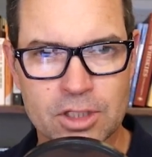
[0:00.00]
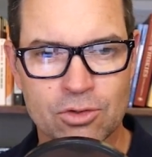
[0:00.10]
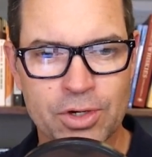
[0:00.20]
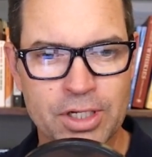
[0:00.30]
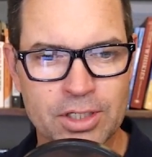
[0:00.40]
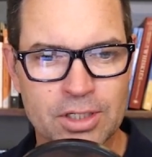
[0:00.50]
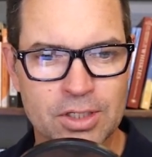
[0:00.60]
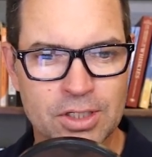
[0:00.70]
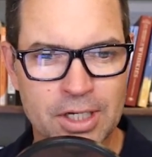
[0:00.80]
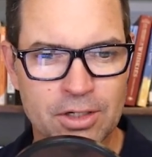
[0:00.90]
granting
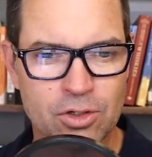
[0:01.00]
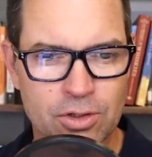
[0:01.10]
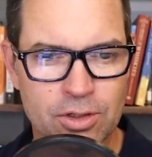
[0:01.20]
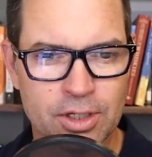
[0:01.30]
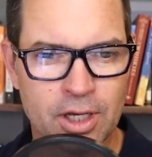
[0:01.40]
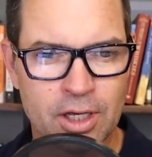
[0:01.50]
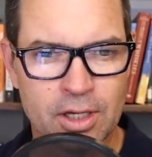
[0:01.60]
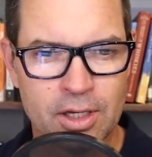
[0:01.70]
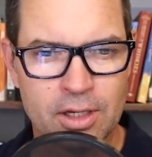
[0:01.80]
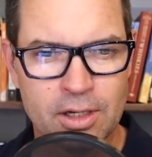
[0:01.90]
sainthood
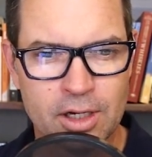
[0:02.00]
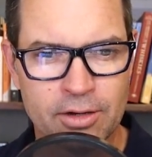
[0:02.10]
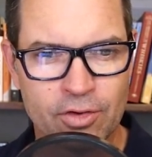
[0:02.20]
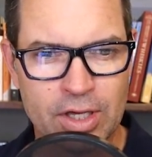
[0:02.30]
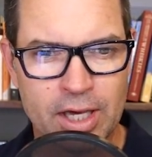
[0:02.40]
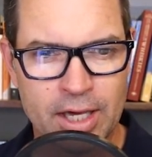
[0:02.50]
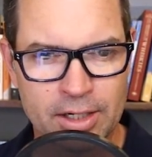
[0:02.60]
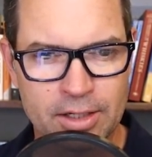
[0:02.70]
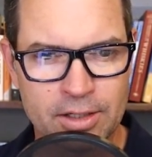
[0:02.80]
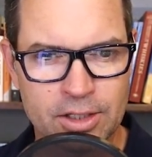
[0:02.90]
of a
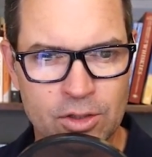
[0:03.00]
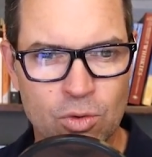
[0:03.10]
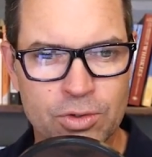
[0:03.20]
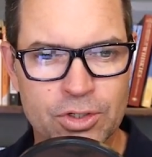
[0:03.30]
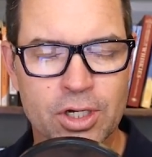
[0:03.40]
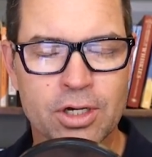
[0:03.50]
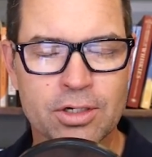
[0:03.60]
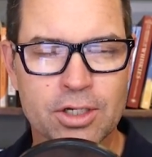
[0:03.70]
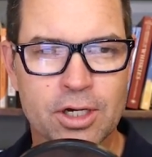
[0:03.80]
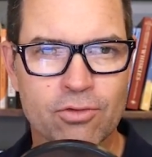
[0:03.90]
candidate in order to
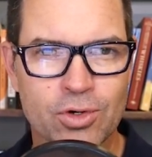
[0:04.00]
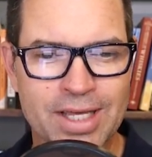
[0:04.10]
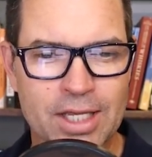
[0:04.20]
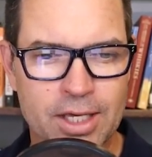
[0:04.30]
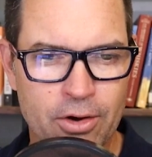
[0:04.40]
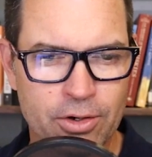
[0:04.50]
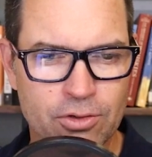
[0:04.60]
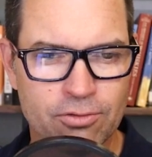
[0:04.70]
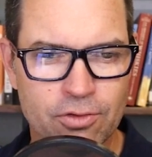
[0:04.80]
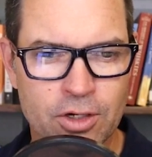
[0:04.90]
uncover any
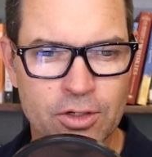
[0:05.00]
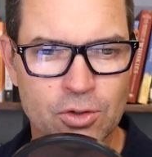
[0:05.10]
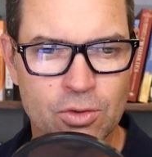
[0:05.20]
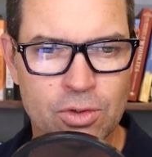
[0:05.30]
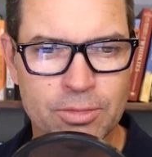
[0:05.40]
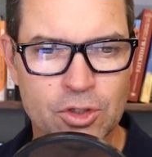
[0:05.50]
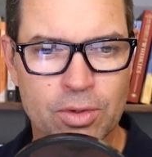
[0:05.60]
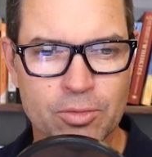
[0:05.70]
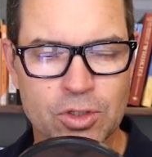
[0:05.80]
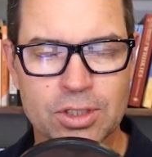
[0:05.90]
character flaws or
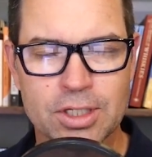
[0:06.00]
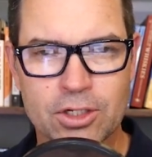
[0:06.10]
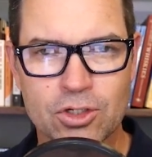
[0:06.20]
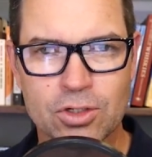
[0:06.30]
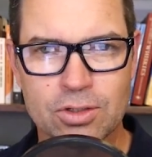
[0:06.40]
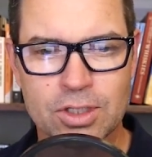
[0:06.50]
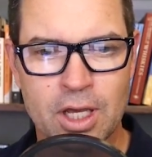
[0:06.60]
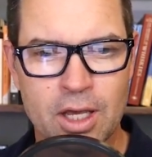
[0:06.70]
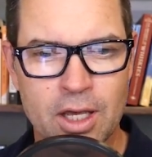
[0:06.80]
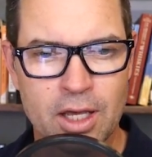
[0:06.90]
misrepresentations
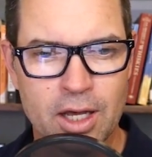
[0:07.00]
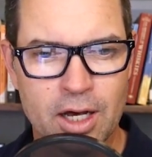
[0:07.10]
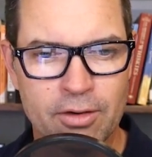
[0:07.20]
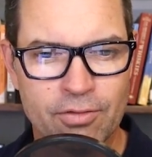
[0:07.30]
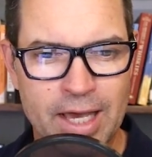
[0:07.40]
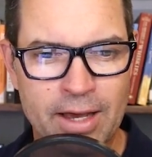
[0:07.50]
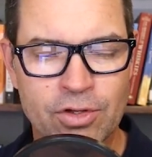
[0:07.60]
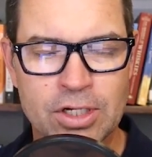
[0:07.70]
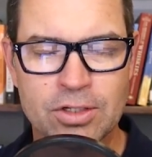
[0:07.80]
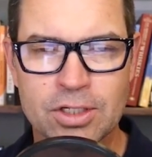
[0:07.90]
of the
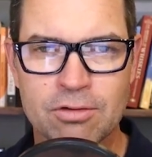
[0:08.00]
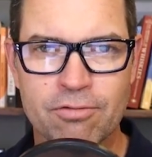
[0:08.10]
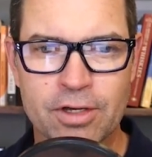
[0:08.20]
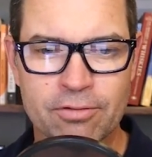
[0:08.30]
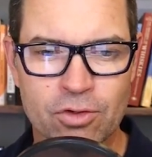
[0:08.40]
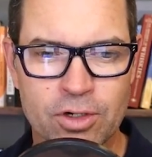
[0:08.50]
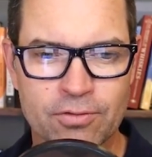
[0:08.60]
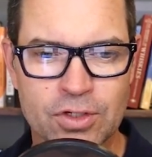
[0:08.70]
evidence in favor of